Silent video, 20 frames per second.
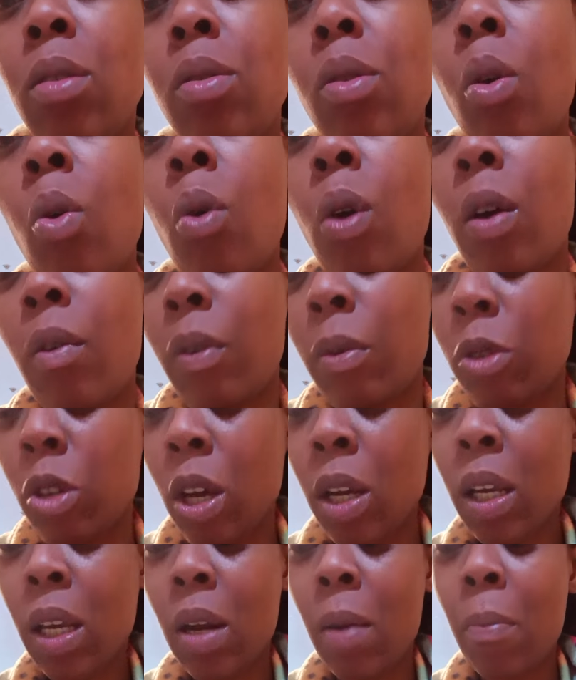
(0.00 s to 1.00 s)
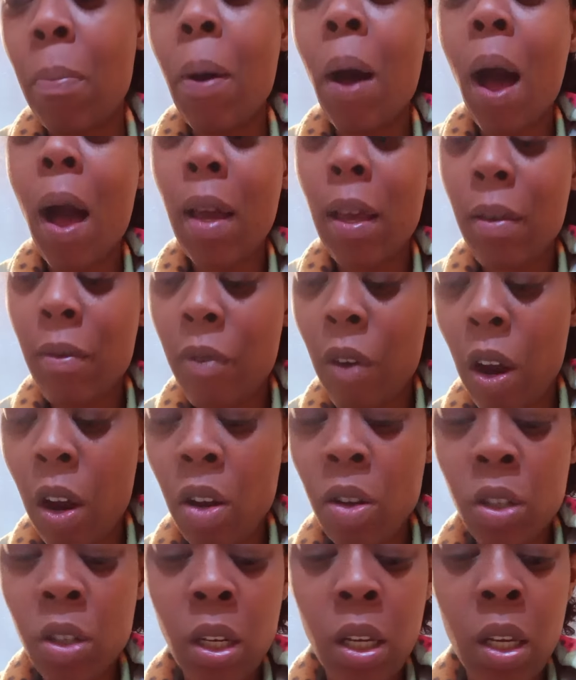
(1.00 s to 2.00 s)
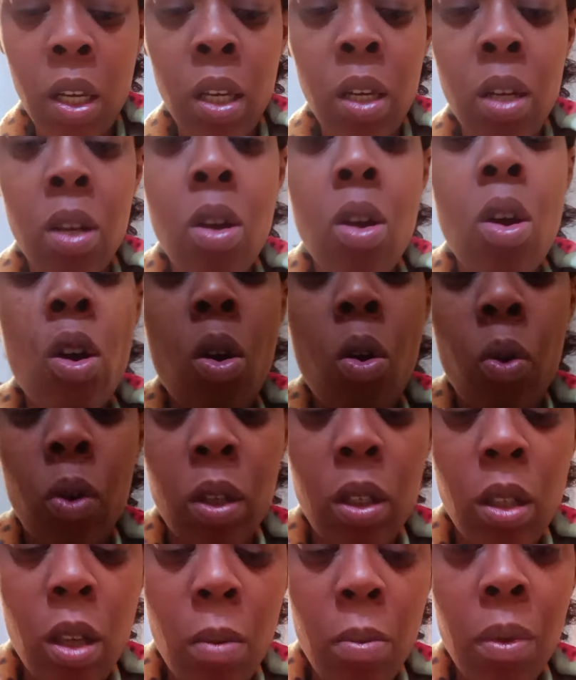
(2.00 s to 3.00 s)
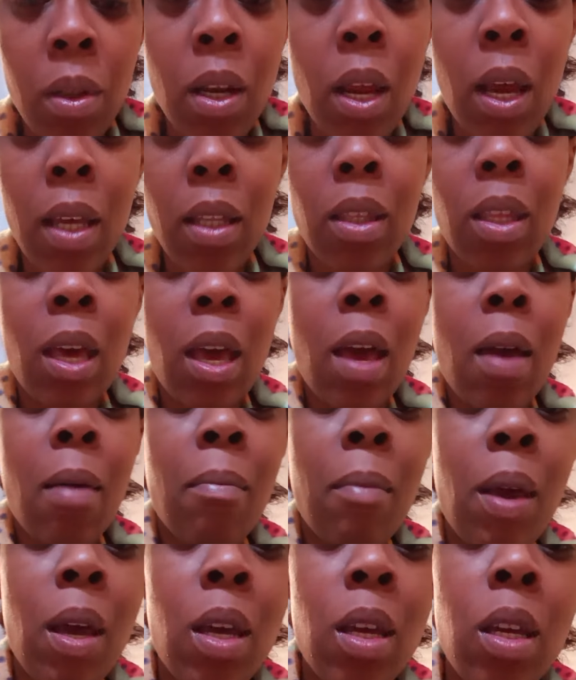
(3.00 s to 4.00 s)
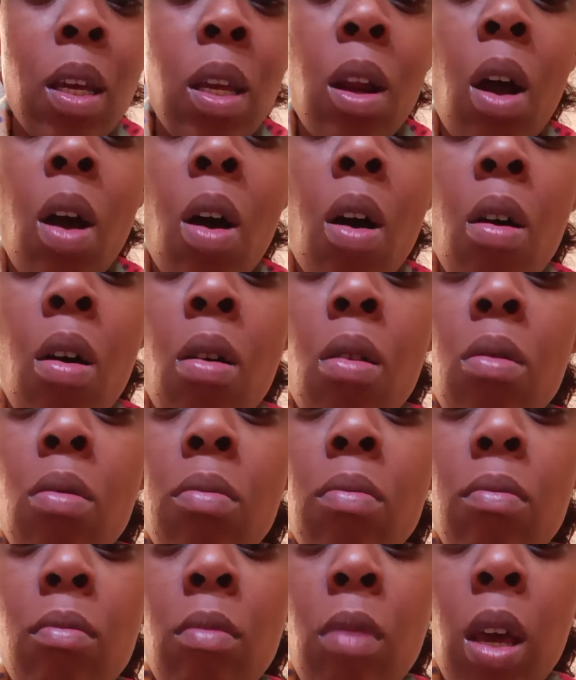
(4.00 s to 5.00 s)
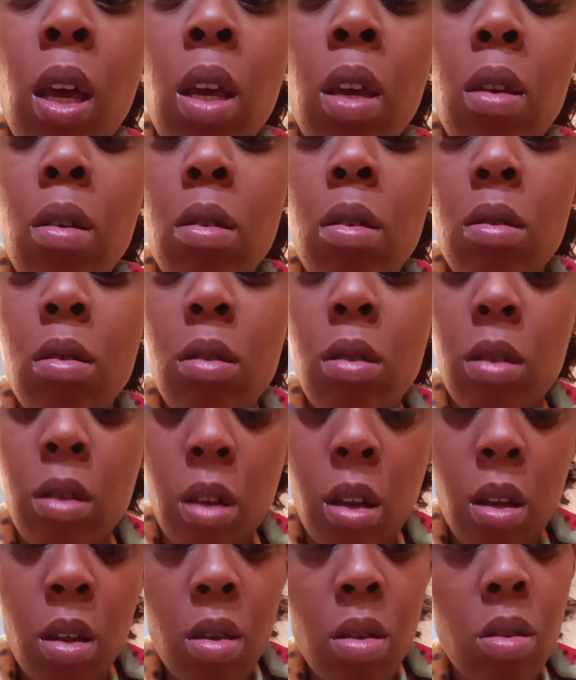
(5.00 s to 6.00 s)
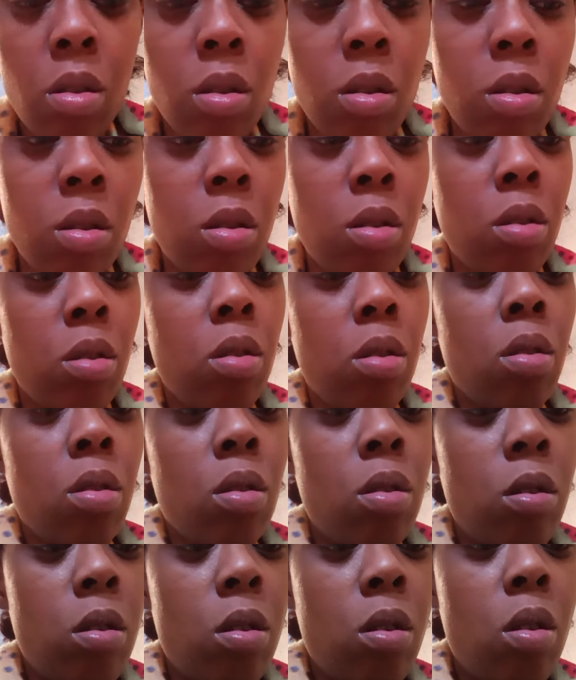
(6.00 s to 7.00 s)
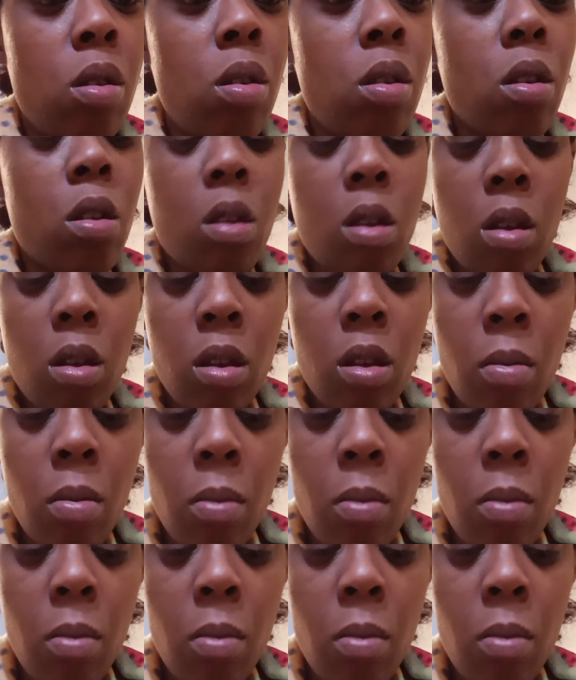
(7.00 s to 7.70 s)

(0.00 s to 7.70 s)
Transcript: Or if I'm trying to get a pocket version or something like that, making it all make sense. Let